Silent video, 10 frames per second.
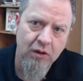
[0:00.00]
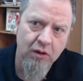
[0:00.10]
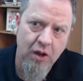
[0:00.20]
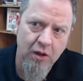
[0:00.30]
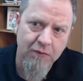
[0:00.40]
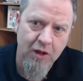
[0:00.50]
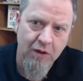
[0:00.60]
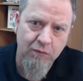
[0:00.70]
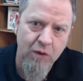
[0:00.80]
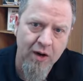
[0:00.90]
of,
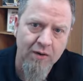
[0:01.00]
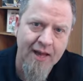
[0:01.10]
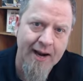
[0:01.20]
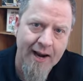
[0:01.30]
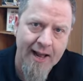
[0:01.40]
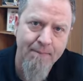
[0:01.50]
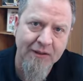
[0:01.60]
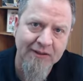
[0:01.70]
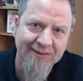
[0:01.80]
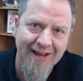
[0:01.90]
of where that
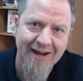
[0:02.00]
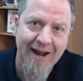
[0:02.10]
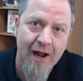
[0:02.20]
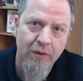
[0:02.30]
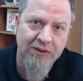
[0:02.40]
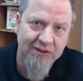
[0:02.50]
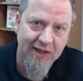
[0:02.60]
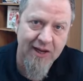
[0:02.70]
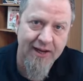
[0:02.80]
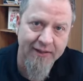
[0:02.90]
happens and how it's
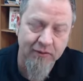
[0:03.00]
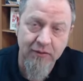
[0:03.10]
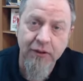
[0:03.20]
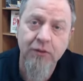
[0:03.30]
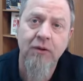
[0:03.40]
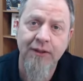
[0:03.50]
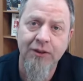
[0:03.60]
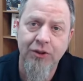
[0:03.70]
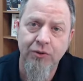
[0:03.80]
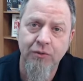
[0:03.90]
tied literally
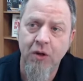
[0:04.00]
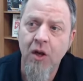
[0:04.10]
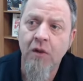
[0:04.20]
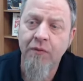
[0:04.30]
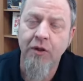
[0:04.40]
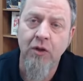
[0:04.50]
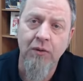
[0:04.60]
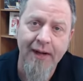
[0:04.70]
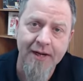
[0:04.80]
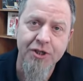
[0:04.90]
to the
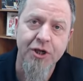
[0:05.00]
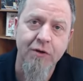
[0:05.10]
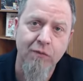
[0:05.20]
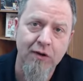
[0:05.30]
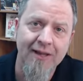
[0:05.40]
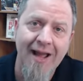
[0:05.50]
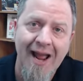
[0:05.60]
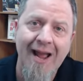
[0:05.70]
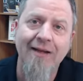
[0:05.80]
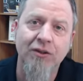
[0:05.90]
location of where the
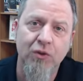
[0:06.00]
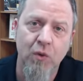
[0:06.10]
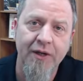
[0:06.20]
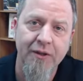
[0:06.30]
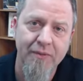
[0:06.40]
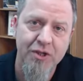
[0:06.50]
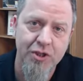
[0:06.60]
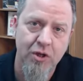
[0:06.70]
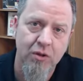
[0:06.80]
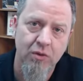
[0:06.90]
ad is going to be
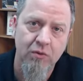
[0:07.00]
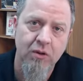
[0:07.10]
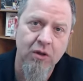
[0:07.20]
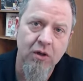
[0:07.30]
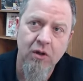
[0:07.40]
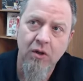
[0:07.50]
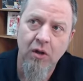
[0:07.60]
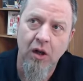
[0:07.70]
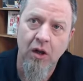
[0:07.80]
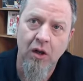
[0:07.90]
shown
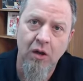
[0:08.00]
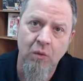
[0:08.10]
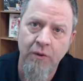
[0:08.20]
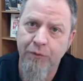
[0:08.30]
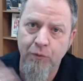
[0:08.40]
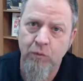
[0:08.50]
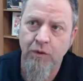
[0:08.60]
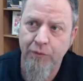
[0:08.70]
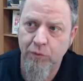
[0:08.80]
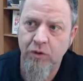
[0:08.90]
uh, with
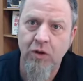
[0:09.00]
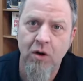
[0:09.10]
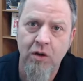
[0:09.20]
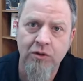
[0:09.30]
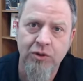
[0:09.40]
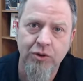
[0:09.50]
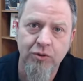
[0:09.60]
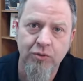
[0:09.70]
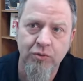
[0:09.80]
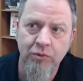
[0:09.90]
with regards
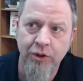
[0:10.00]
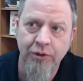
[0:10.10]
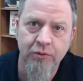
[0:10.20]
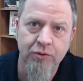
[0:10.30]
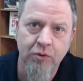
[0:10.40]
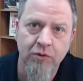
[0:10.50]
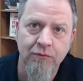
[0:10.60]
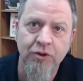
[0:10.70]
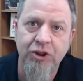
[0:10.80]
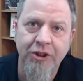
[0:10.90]
to you know sort
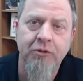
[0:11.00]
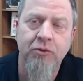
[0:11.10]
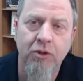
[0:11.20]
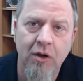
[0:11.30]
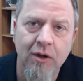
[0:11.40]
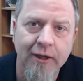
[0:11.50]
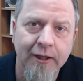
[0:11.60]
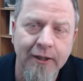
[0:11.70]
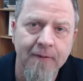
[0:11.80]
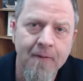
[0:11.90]
of geo
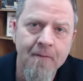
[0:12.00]
targeting.